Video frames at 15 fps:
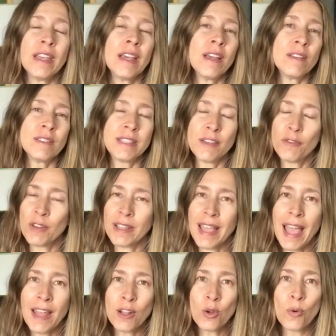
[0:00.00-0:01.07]
different
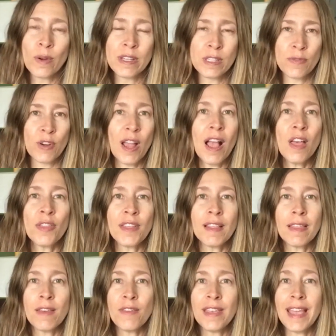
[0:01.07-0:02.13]
categories for healthy
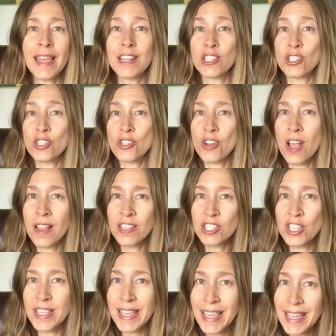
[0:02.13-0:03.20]
living and
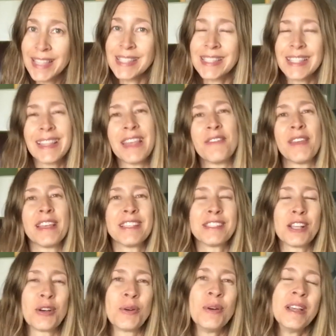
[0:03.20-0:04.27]
astrology kissed living.
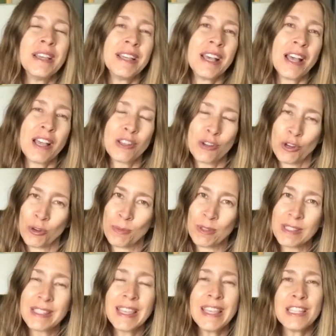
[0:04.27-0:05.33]
So herbal
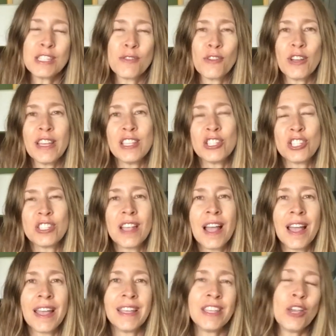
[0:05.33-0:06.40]
teas for each
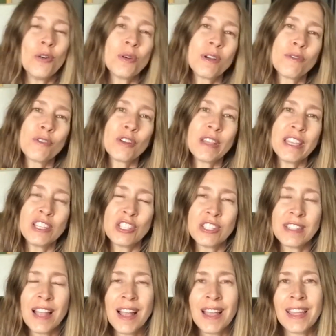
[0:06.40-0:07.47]
sign, yoga for each
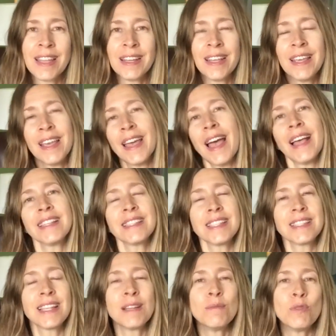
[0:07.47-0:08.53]
sign as the
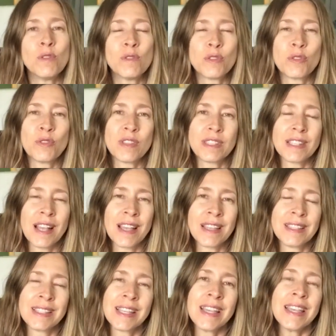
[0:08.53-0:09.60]
sun moves through the
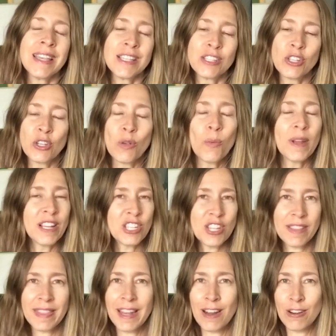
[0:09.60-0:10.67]
signs. So you'll want to
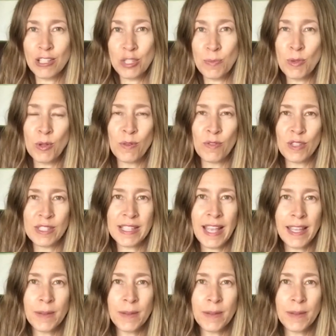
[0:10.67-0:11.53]
check that out. It's a beautiful site.